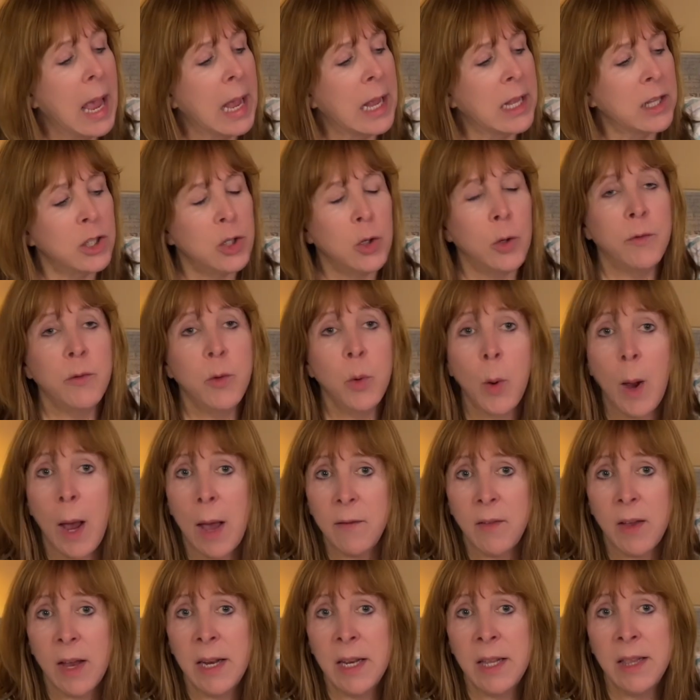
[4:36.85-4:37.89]
And so if you
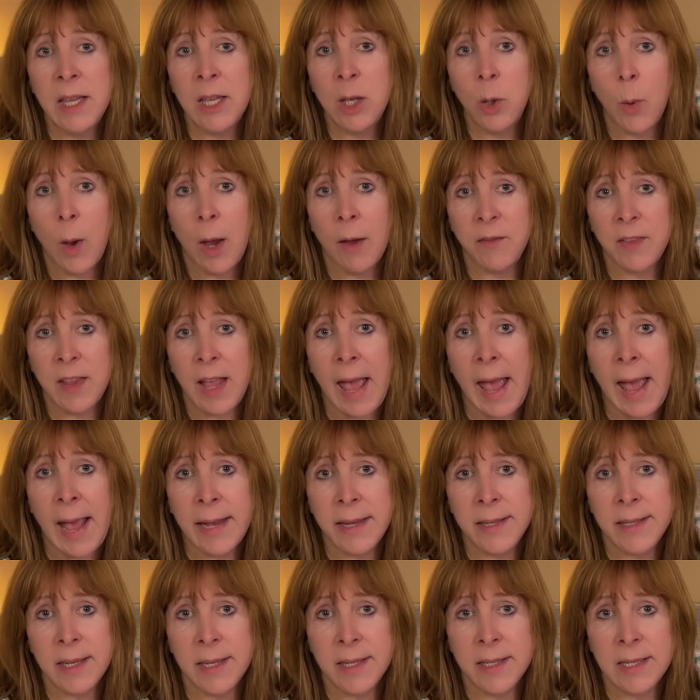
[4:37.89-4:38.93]
have anything you have to
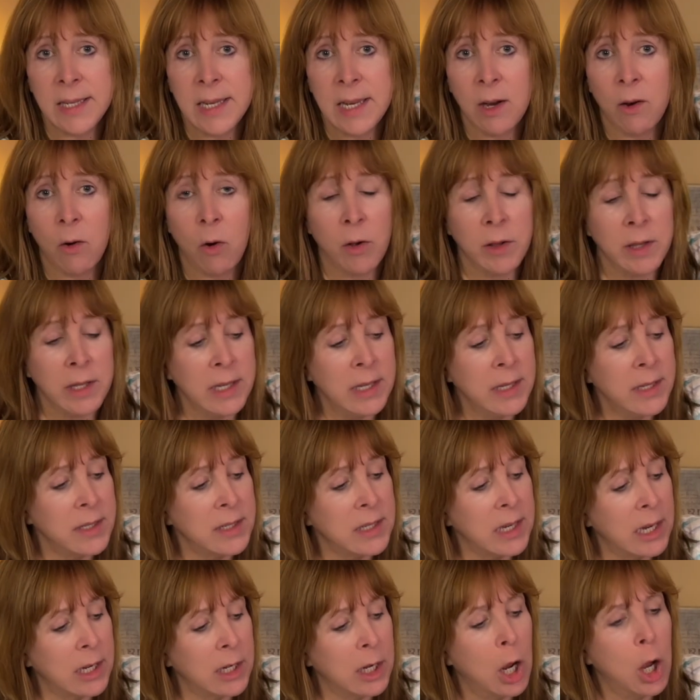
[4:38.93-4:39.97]
access here on the
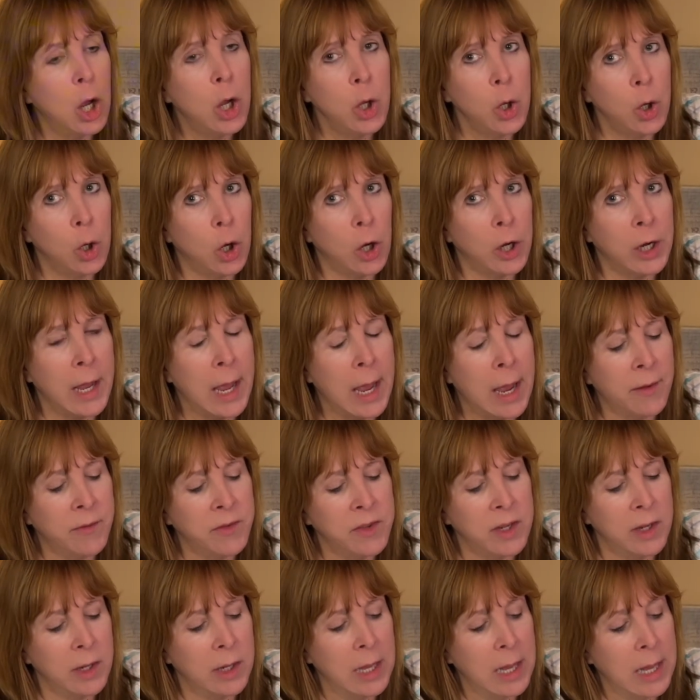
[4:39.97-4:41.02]
inside, you're going to have
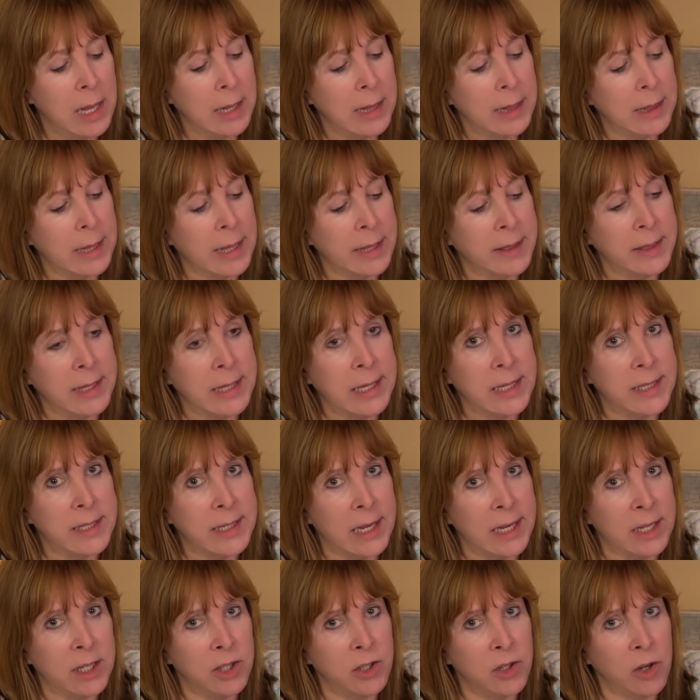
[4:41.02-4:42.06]
to let these
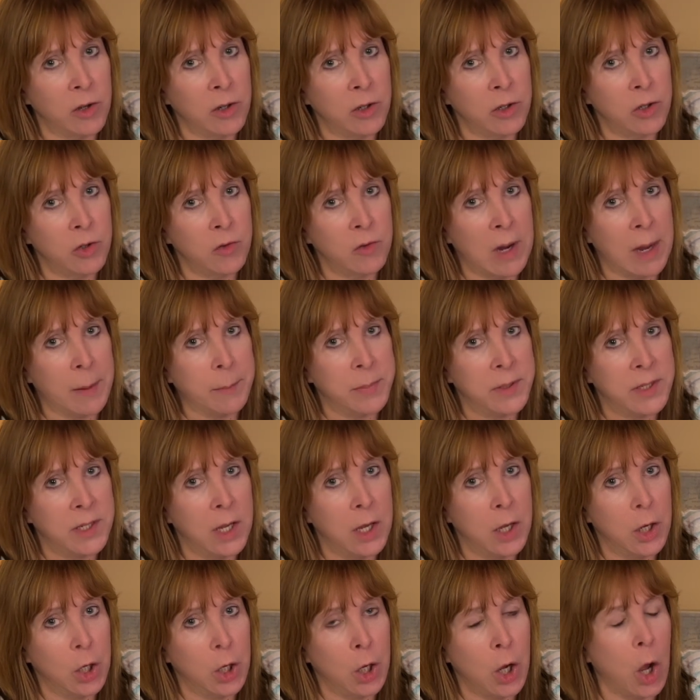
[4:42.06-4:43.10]
external straps
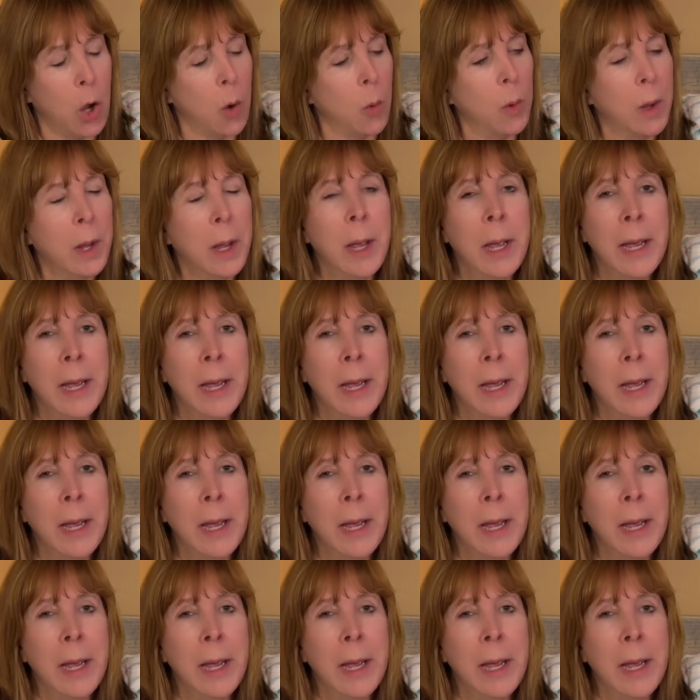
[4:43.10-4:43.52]
go.